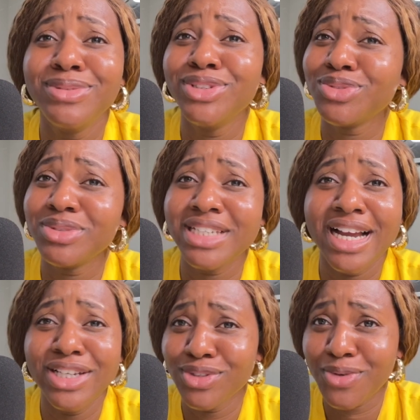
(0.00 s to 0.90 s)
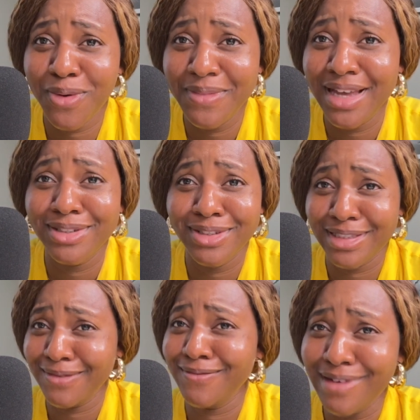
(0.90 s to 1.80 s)
I just wish I could just come there and just
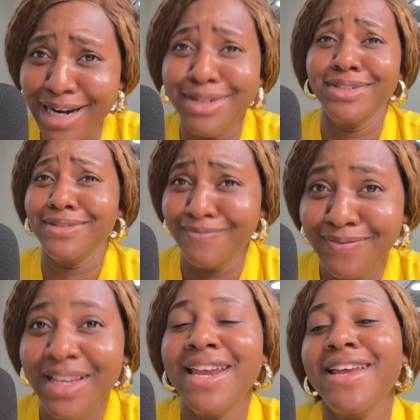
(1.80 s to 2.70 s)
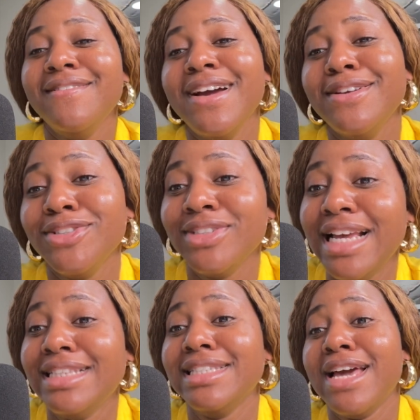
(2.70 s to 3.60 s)
say, why don't you
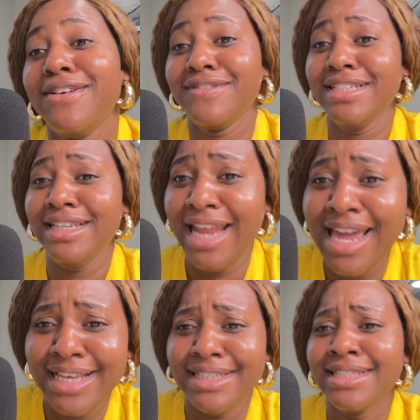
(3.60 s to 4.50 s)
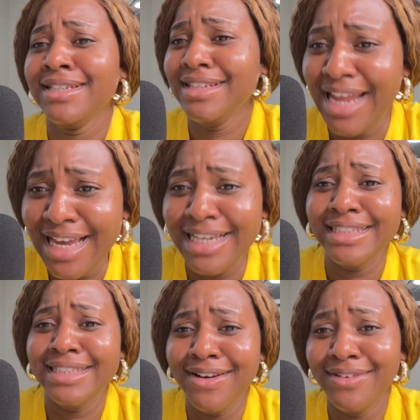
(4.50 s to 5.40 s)
like this kind of thing? Like
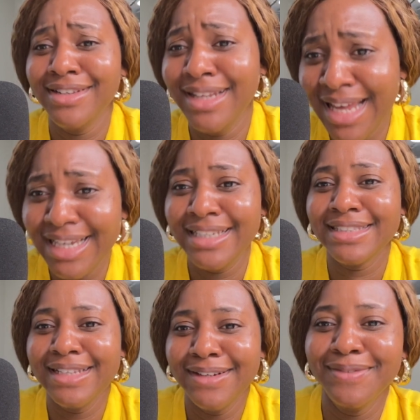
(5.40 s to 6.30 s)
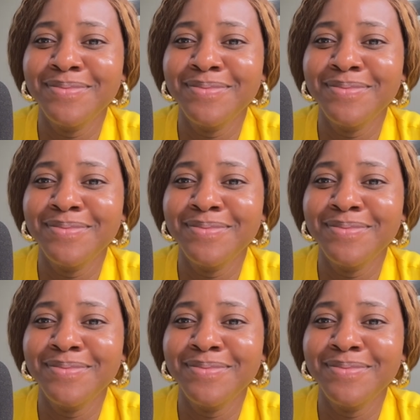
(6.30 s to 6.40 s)
it now.